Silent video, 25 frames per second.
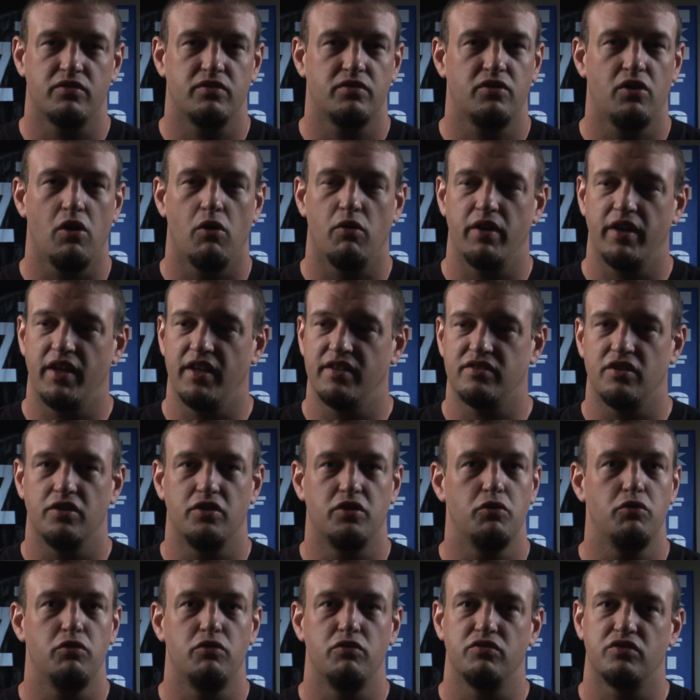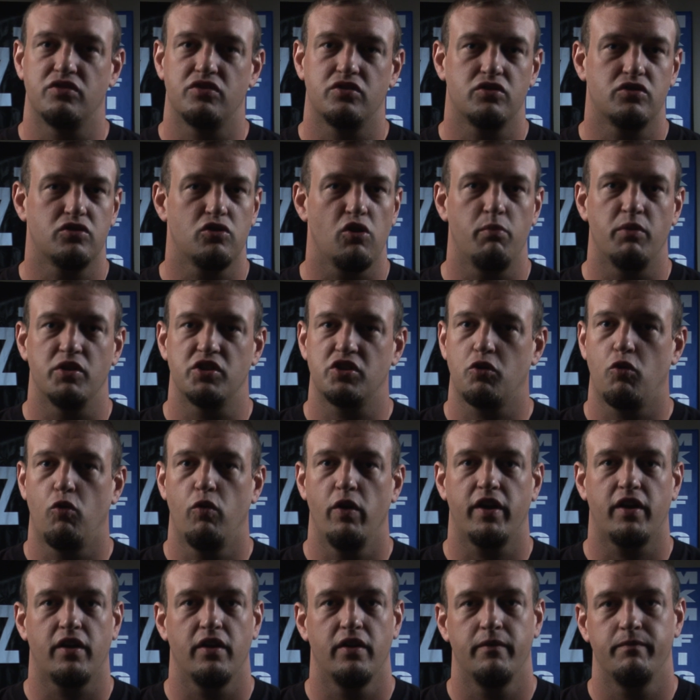going against a dude who's so much
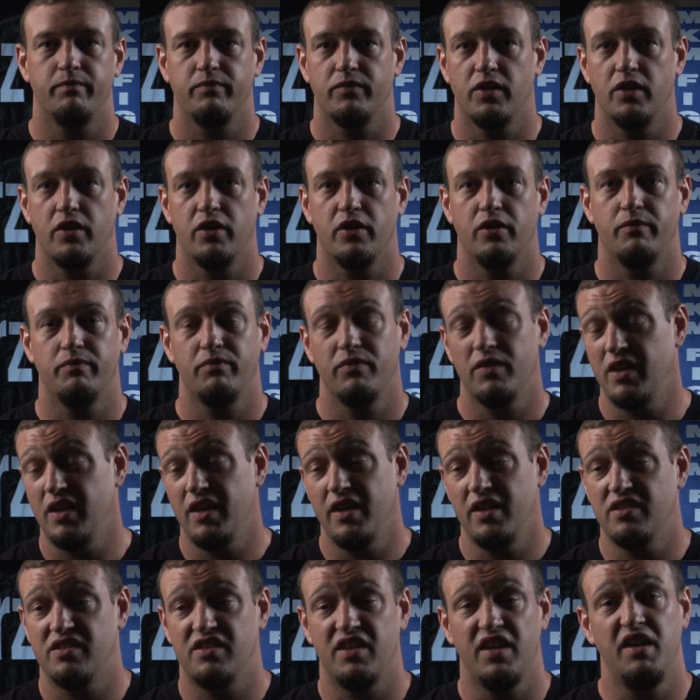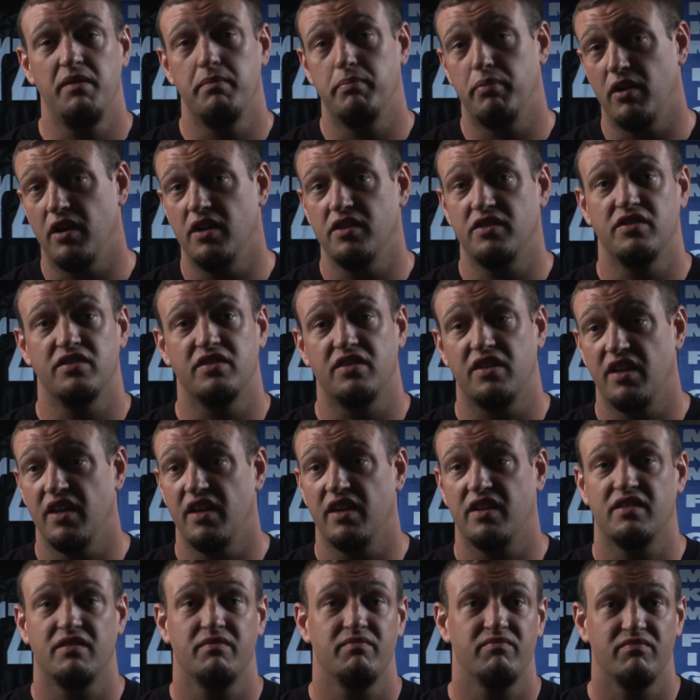quicker. You just eat punches,
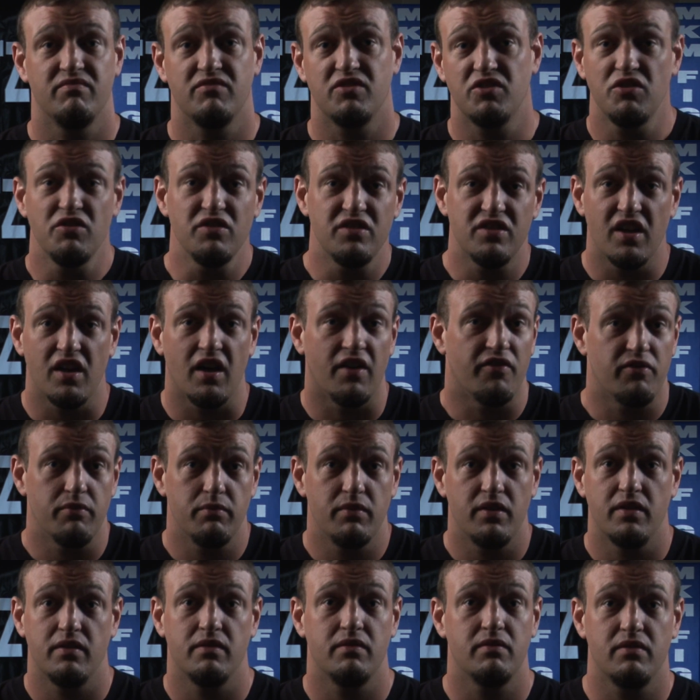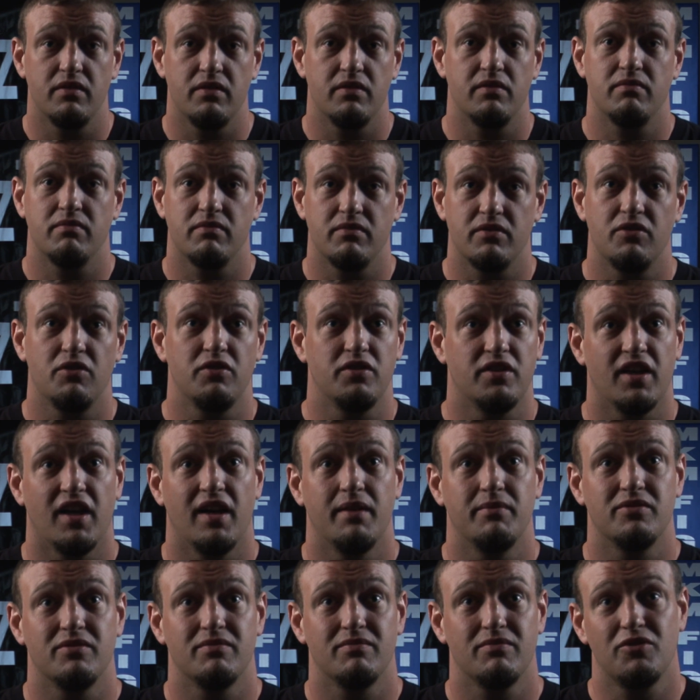kicks. It's good stuff. I mean, good
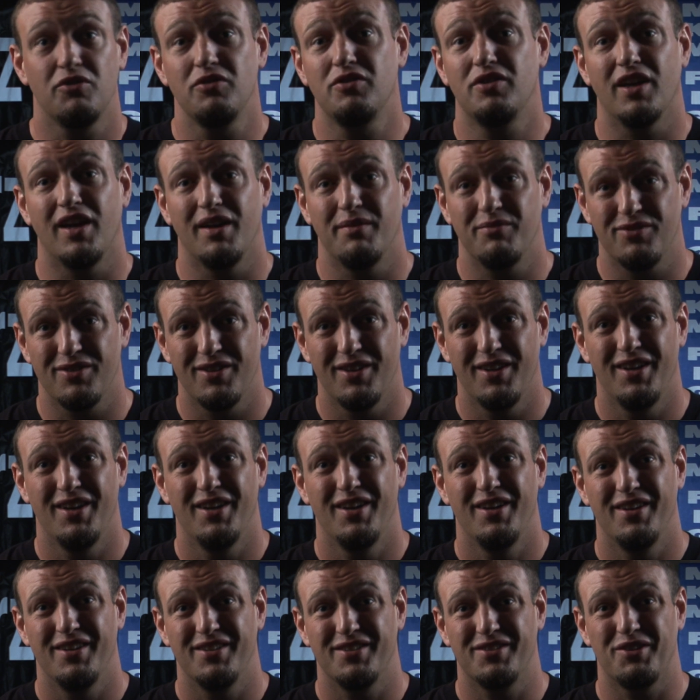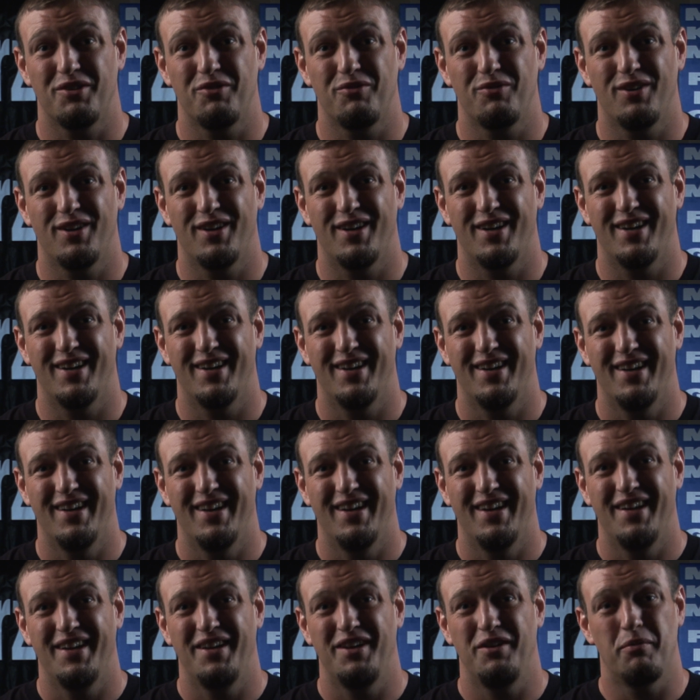times. So,
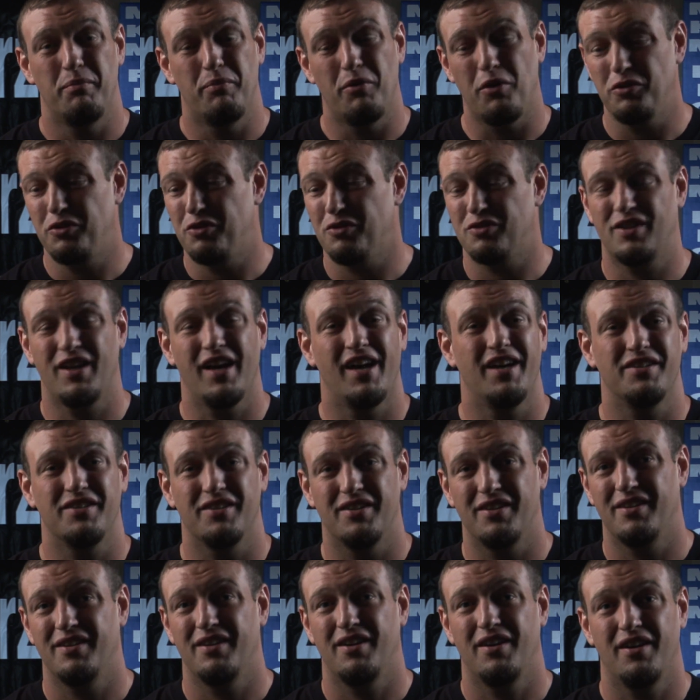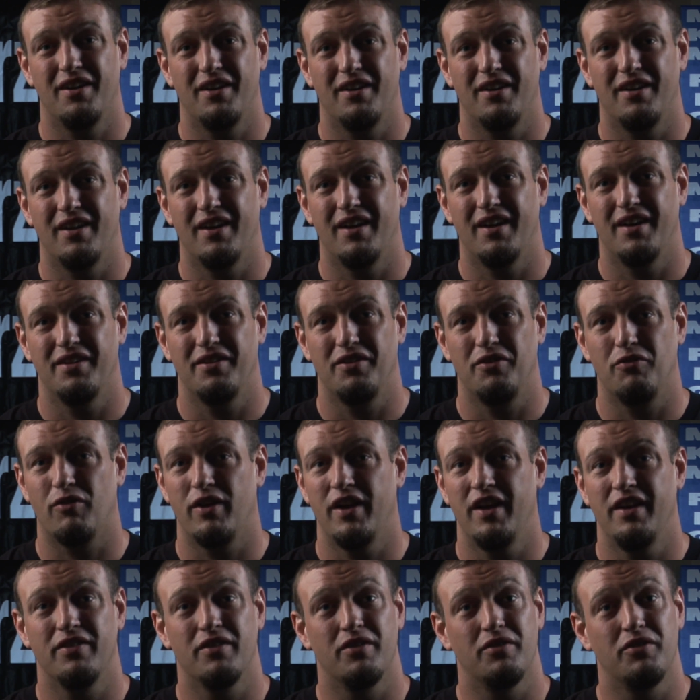both those guys are
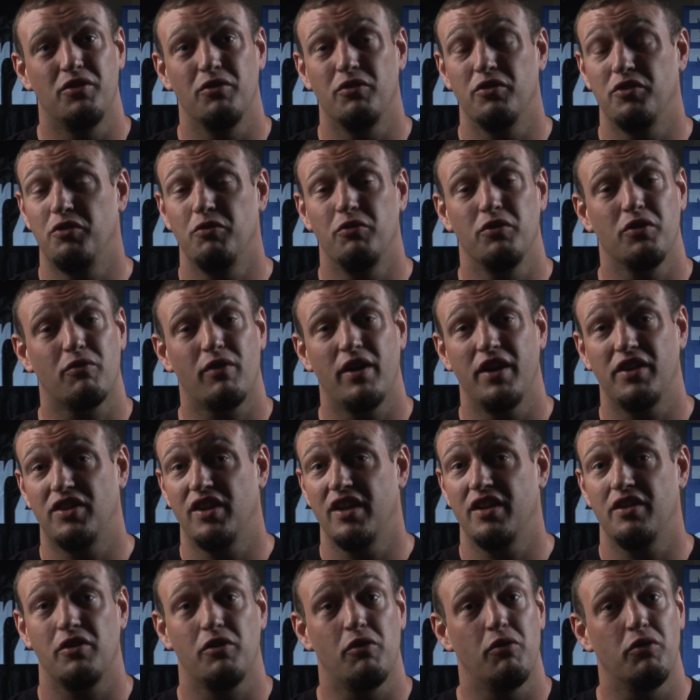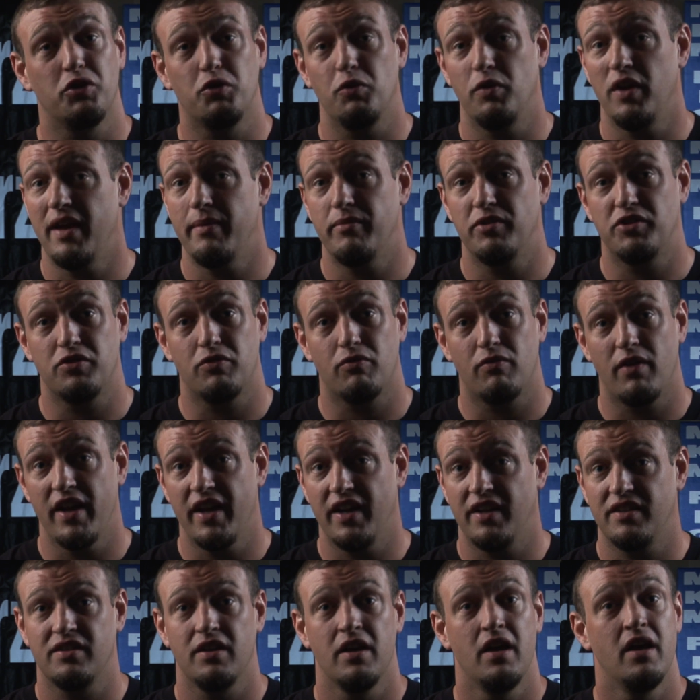great, and they're doing the right thing. They're going through amateur
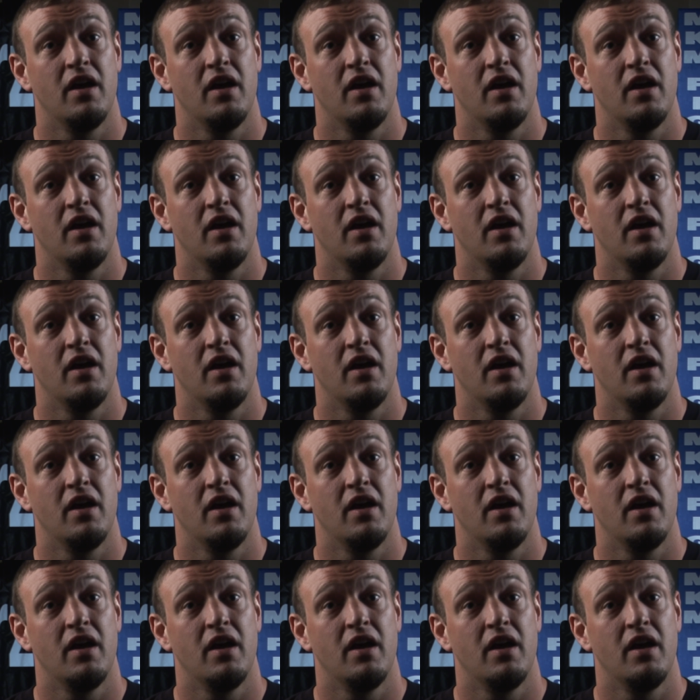ranks,